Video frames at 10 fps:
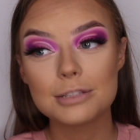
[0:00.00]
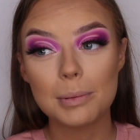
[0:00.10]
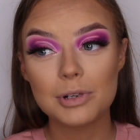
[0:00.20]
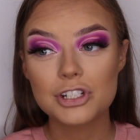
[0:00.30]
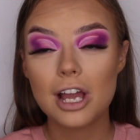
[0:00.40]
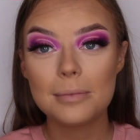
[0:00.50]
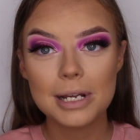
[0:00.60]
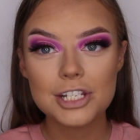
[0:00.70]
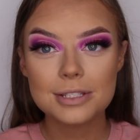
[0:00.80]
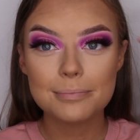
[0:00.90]
So my blush kind of
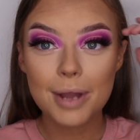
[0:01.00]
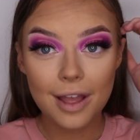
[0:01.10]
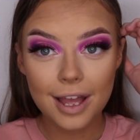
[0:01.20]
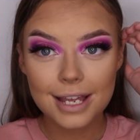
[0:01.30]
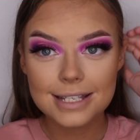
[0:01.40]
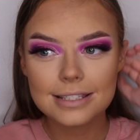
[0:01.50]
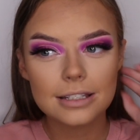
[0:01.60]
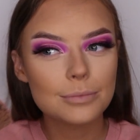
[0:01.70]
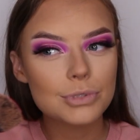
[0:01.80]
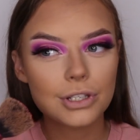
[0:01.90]
matches my eyes,
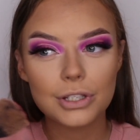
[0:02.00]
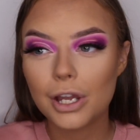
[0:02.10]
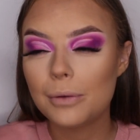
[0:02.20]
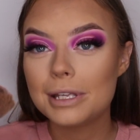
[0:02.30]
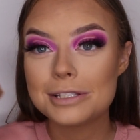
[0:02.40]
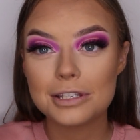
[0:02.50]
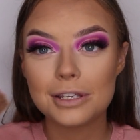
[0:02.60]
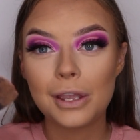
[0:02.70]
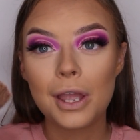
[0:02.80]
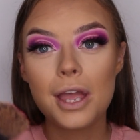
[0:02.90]
and I'm just going to go
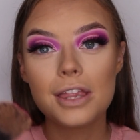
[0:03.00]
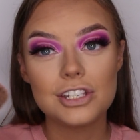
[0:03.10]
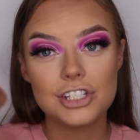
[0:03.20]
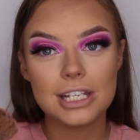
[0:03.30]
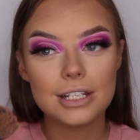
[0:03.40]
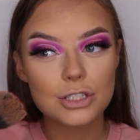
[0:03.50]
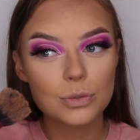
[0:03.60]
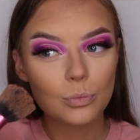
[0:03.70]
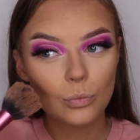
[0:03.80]
into the cheeks.